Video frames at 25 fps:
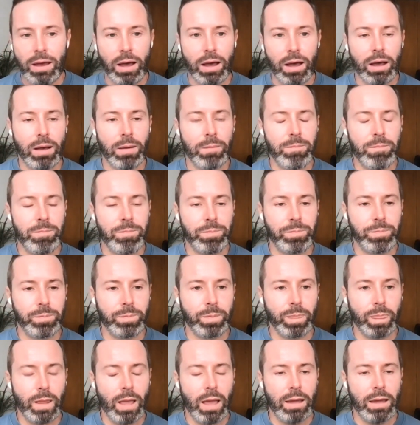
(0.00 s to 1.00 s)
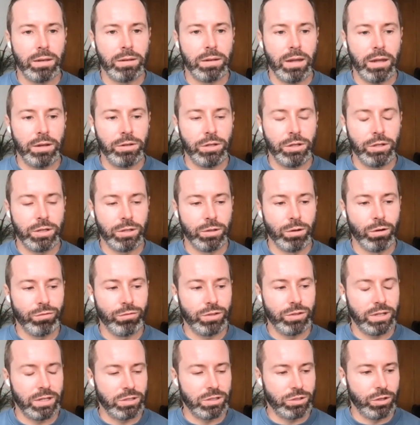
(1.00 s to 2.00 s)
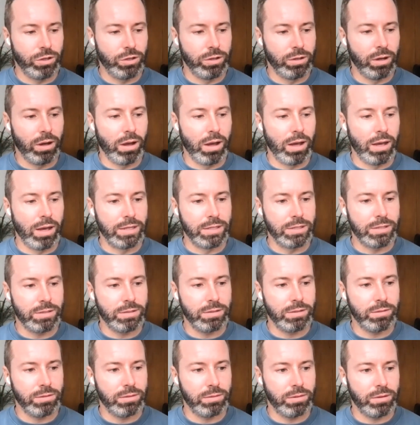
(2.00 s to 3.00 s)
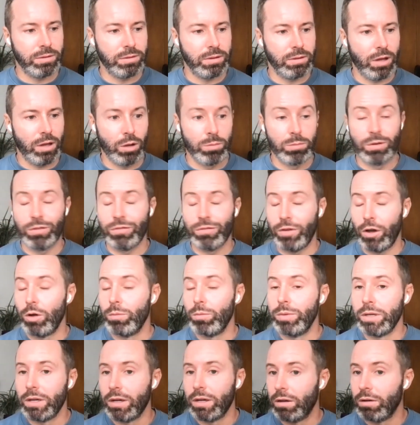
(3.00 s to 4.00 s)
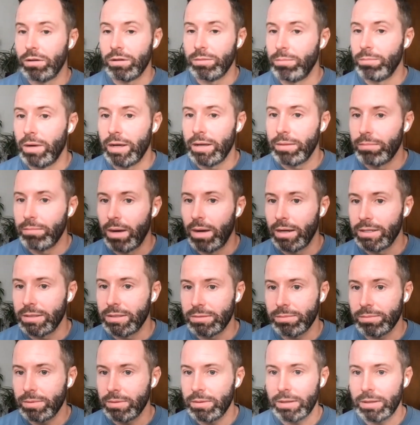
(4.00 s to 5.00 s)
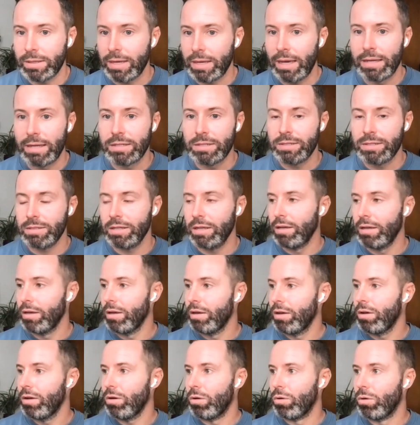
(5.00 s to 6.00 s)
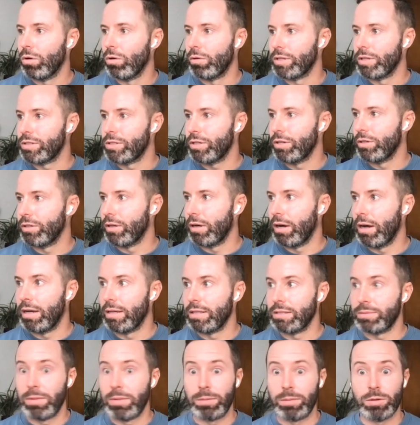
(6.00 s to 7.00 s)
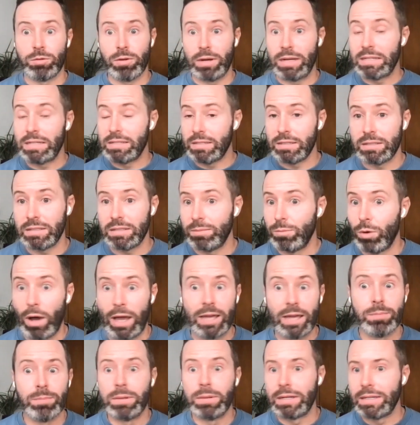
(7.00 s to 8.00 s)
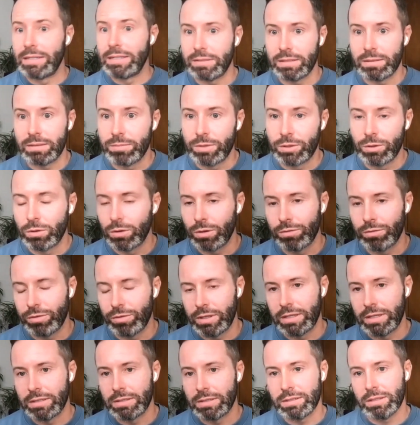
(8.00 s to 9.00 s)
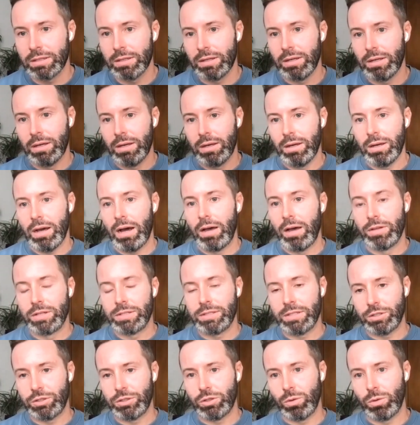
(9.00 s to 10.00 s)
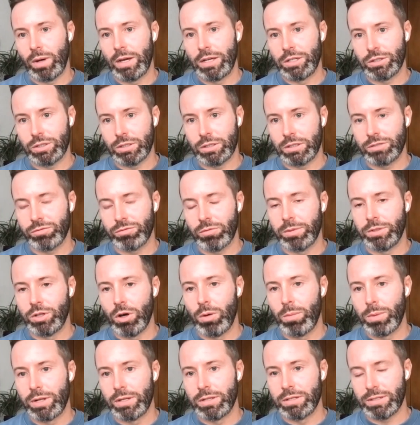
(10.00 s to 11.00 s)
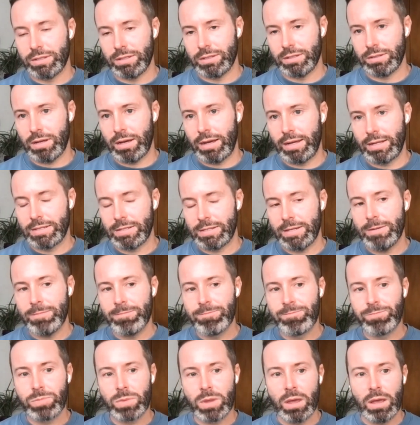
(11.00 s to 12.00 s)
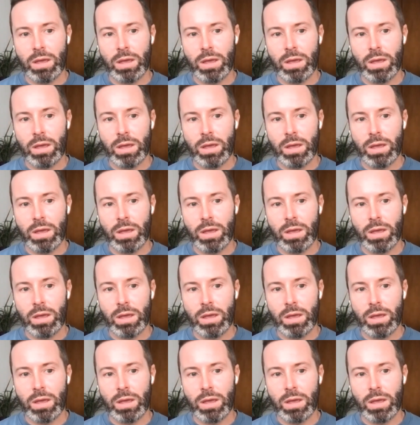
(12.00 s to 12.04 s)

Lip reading: And you can often internalize homophobia in my case, or internalize maybe racism or ableism and all of these other situations from a dominant society.